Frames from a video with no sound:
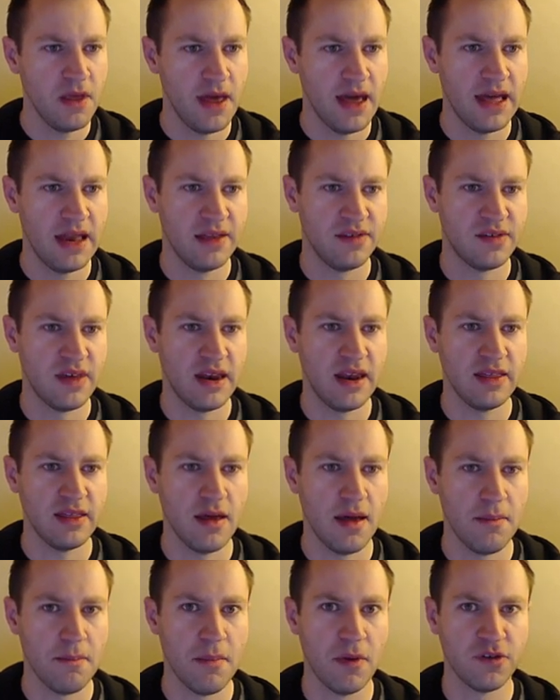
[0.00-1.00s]
and it's sending
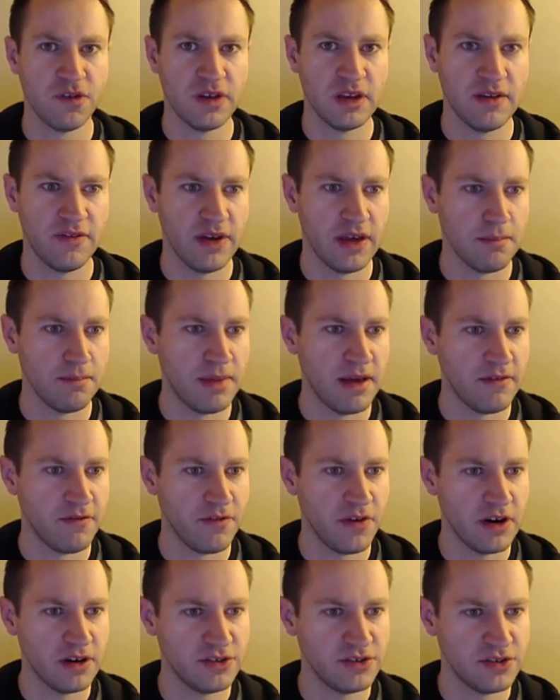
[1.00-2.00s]
the most significant bit
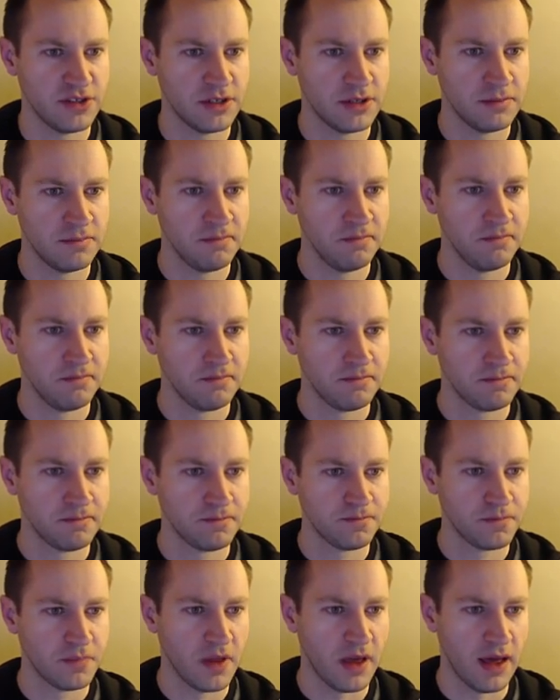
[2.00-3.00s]
first.
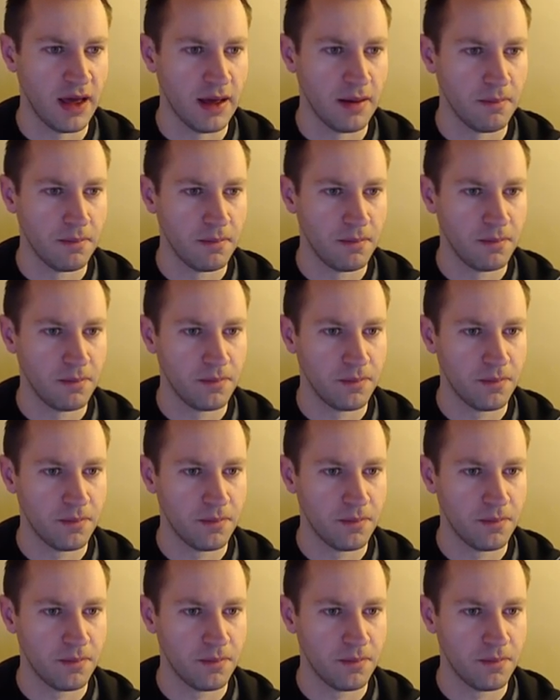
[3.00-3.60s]
Um,